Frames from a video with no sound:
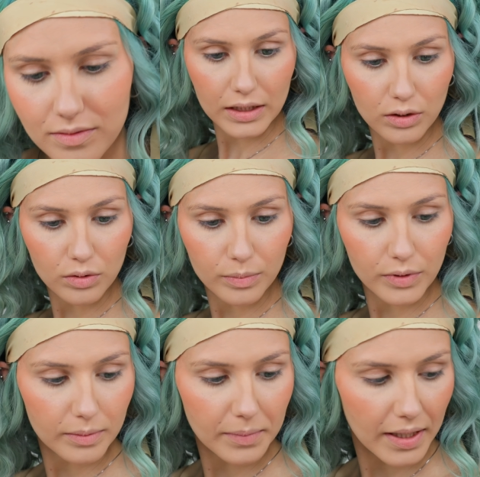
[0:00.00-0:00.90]
I need to
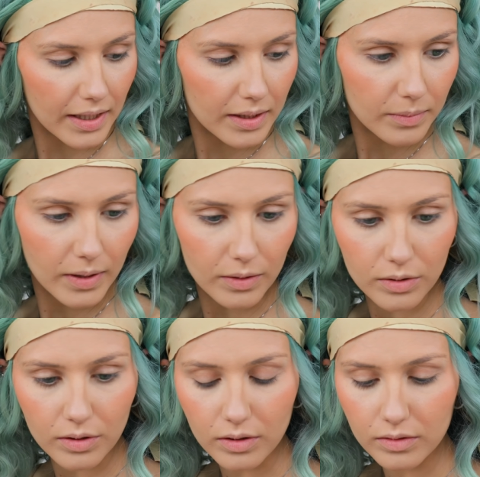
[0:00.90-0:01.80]
bring my eyebrow
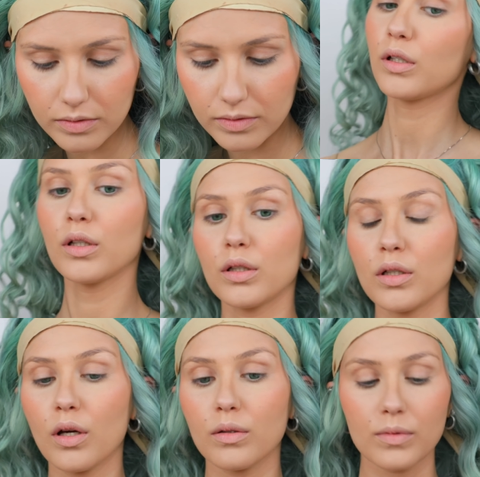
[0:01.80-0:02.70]
stuff. You
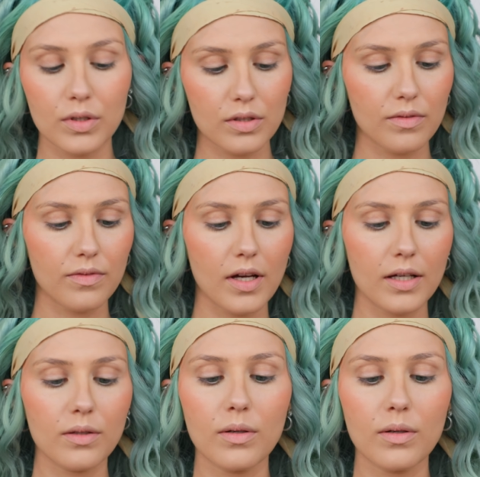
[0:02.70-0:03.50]
know I'm just far away.